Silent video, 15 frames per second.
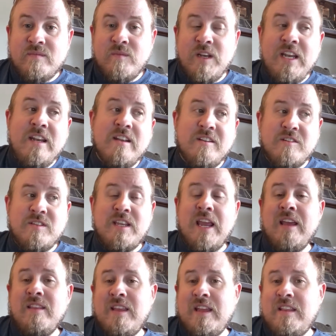We need to
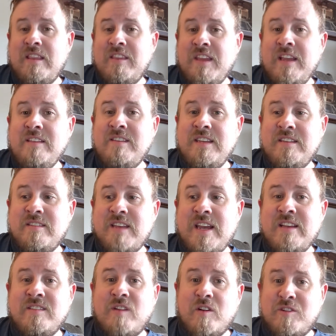understand that the things he
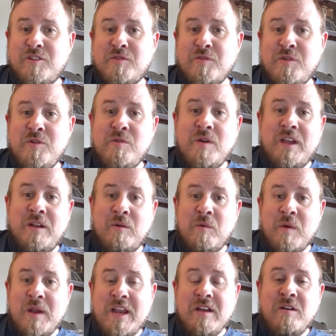says are true and
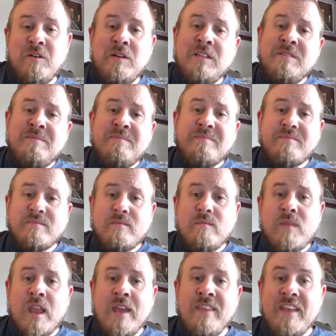real
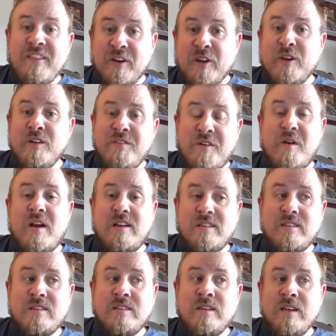and that they're good for
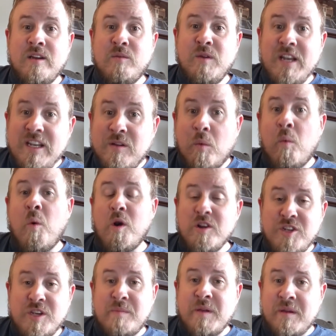us. We need to
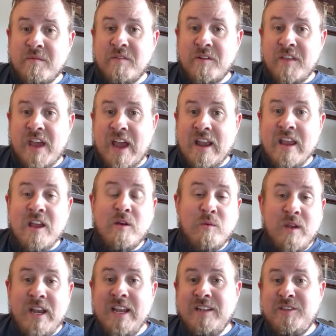worship him for that.
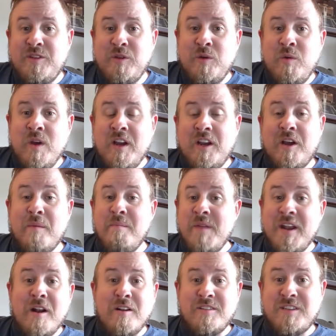We need to
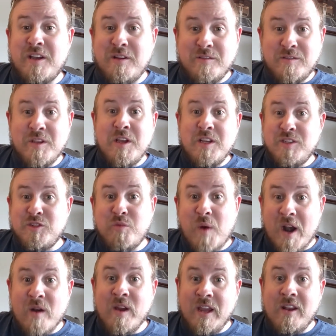commit ourselves,
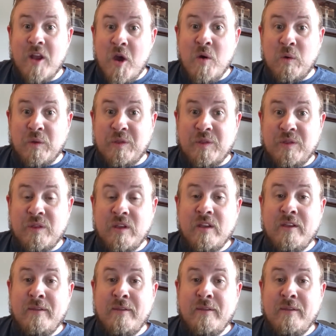swearing an oath